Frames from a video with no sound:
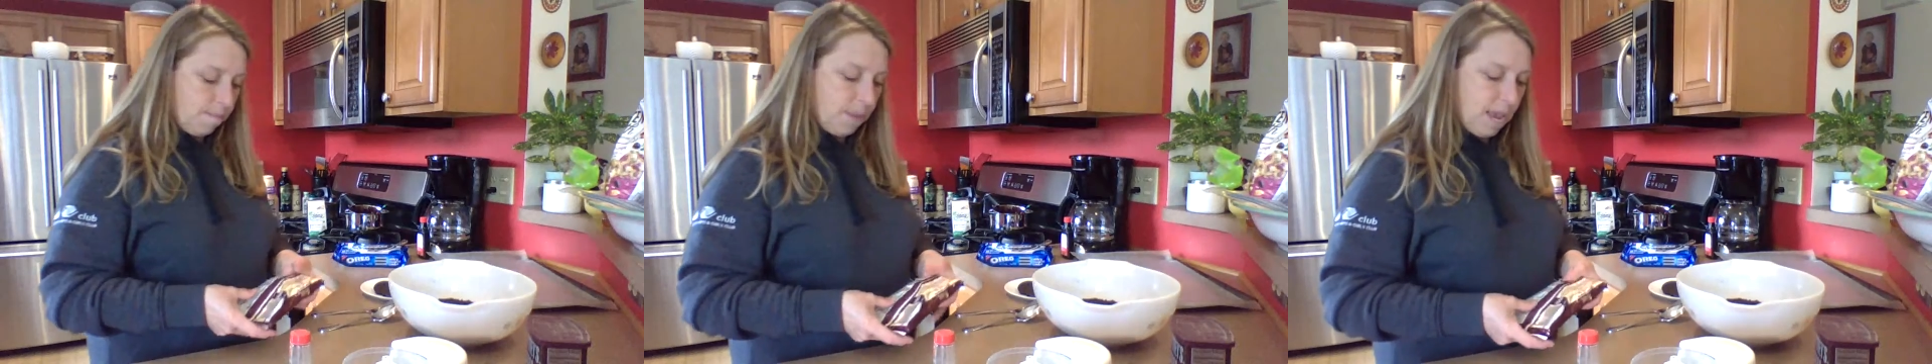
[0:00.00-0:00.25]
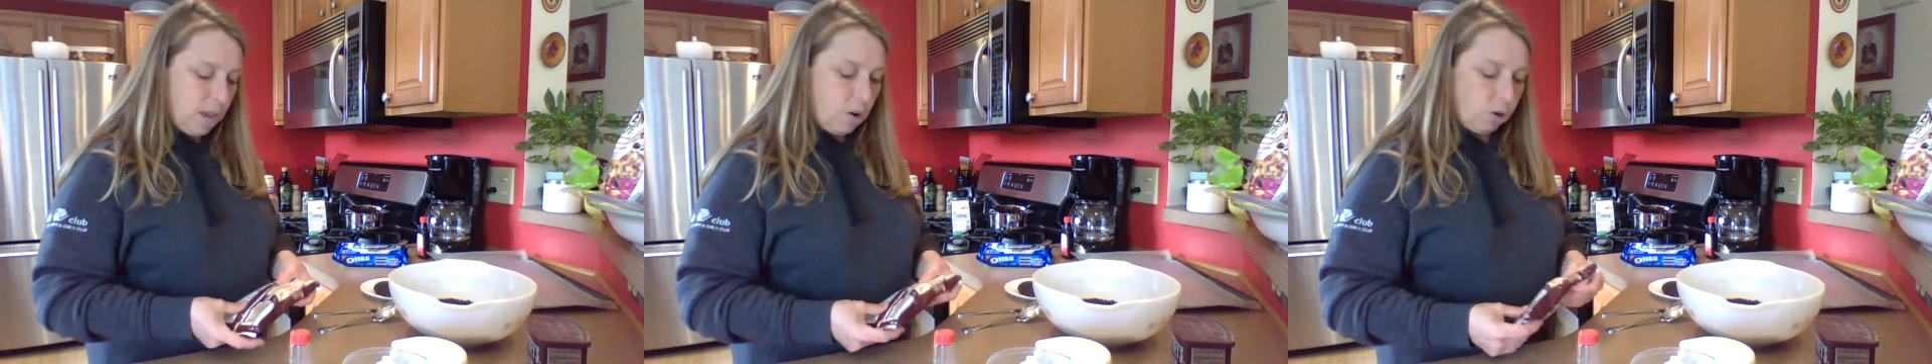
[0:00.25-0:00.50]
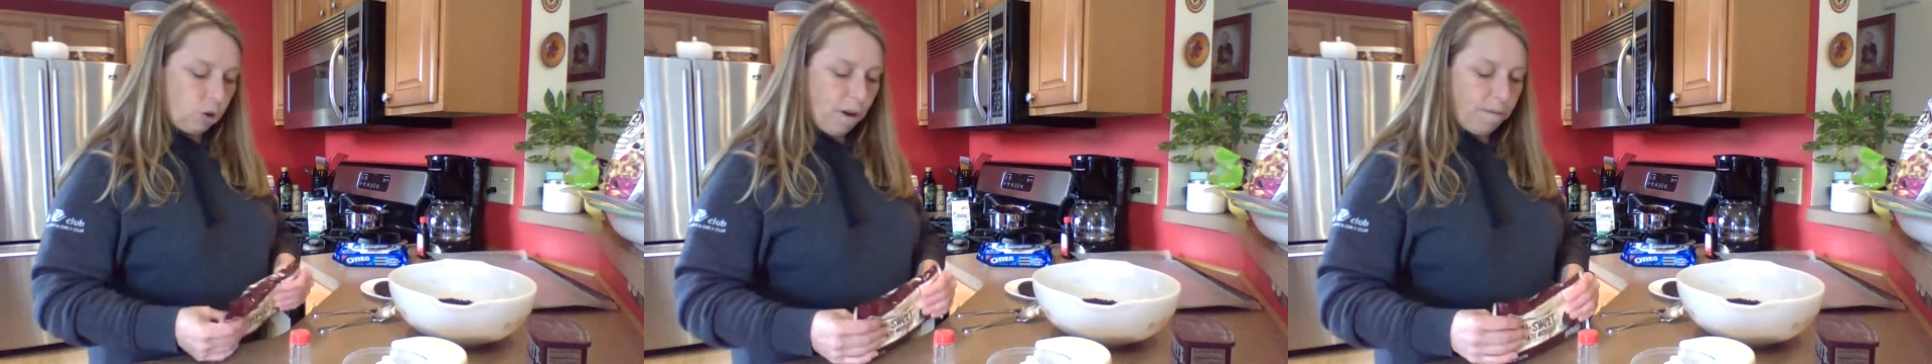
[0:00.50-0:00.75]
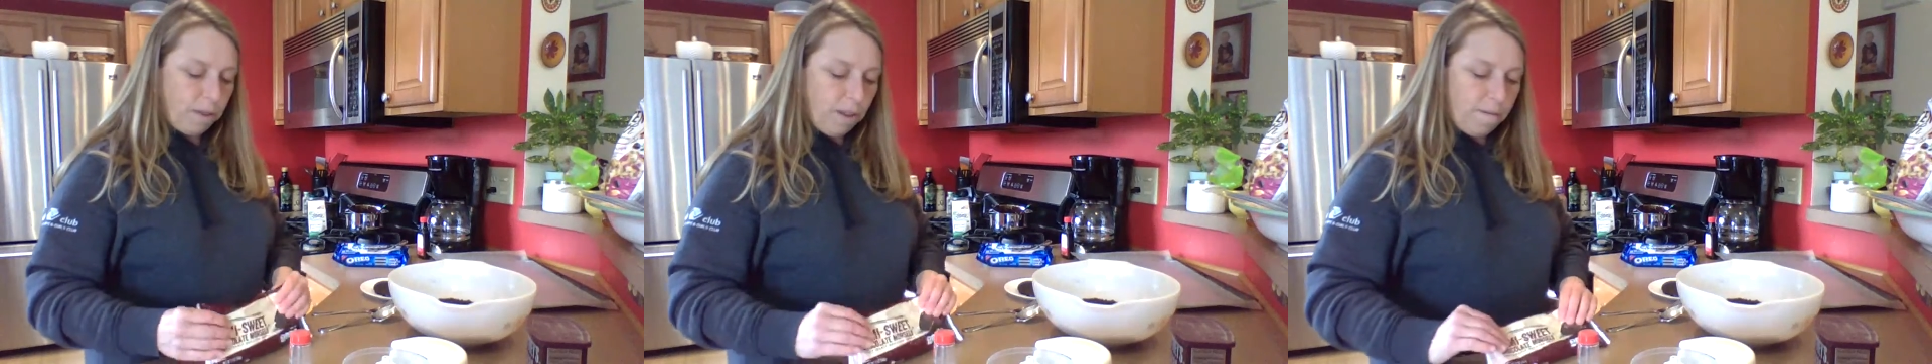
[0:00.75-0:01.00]
get your
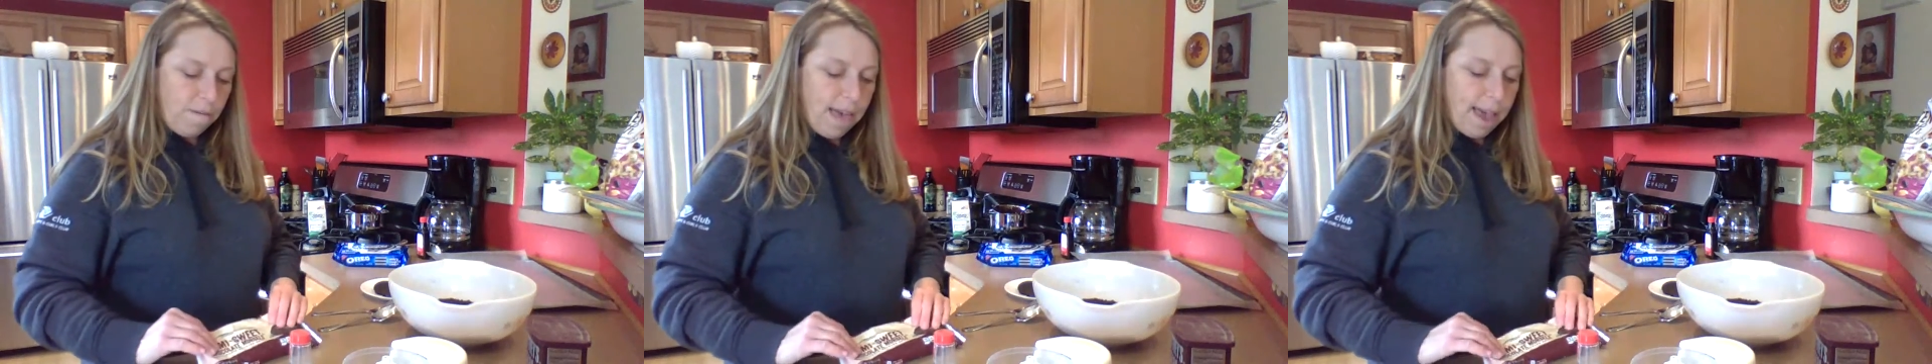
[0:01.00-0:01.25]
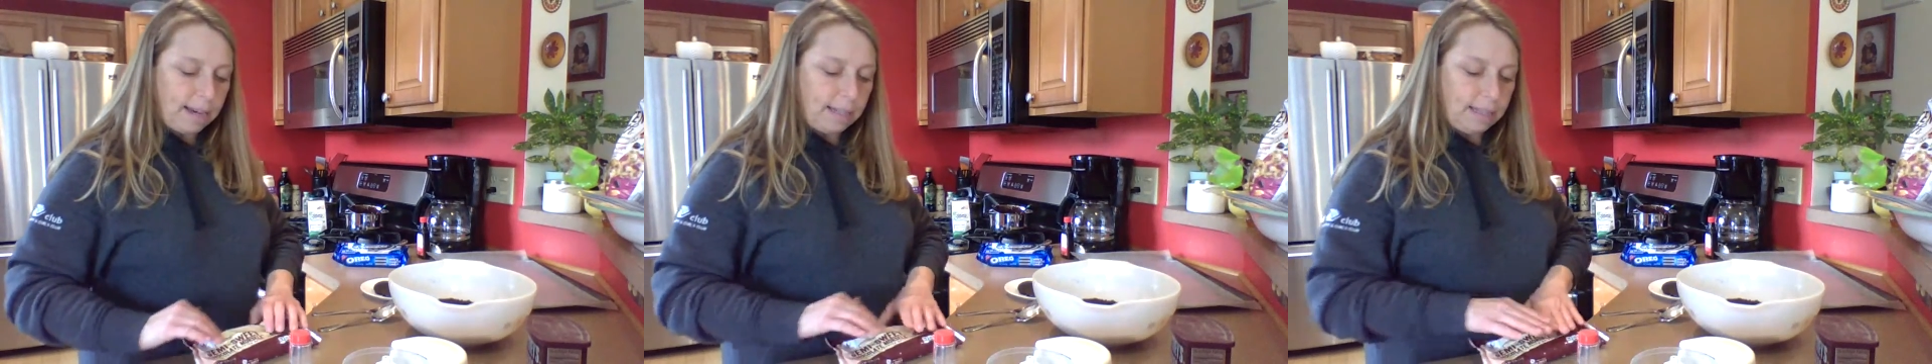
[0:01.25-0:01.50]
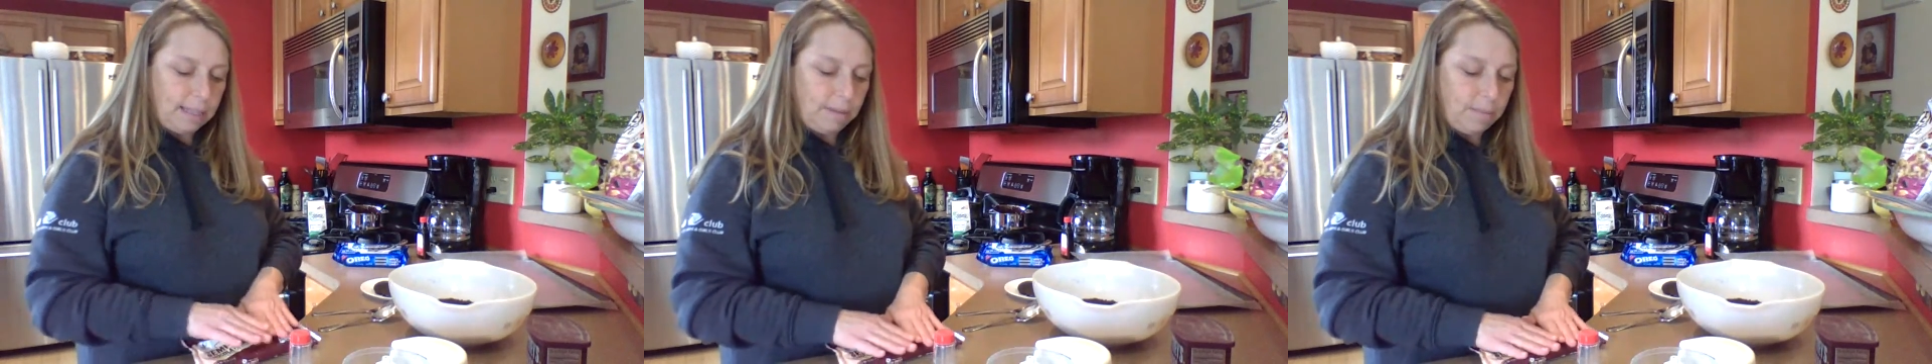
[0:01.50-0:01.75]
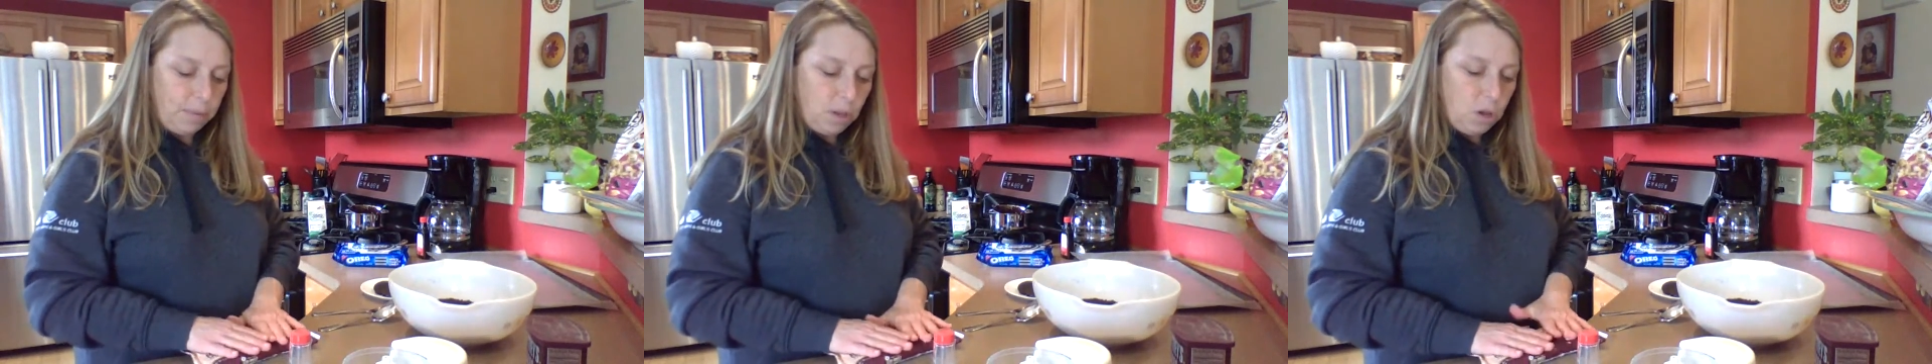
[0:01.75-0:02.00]
truffle
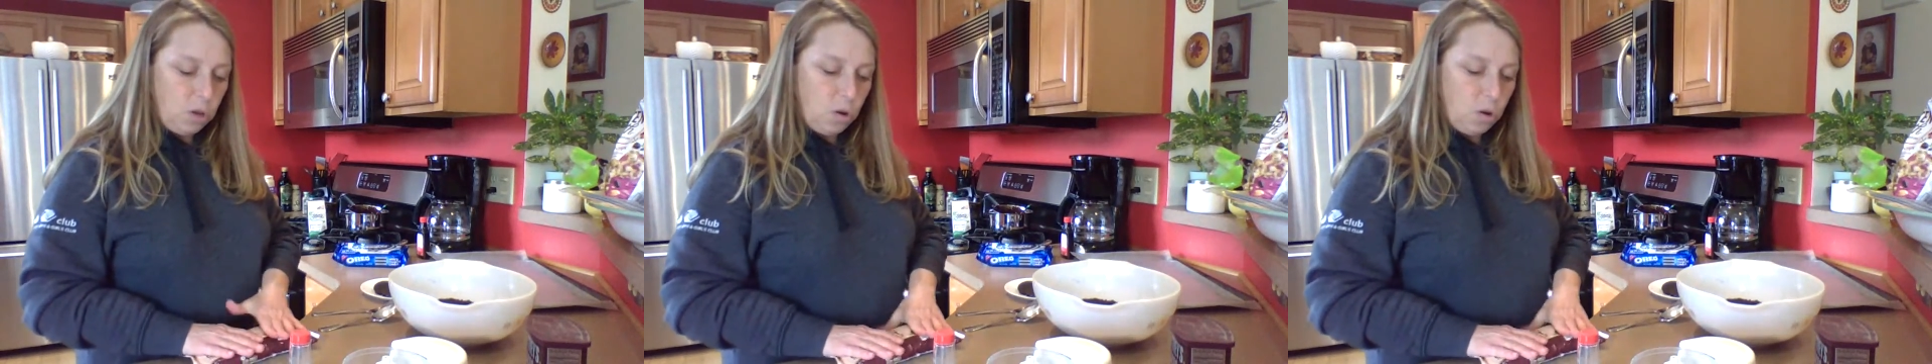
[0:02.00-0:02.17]
effect,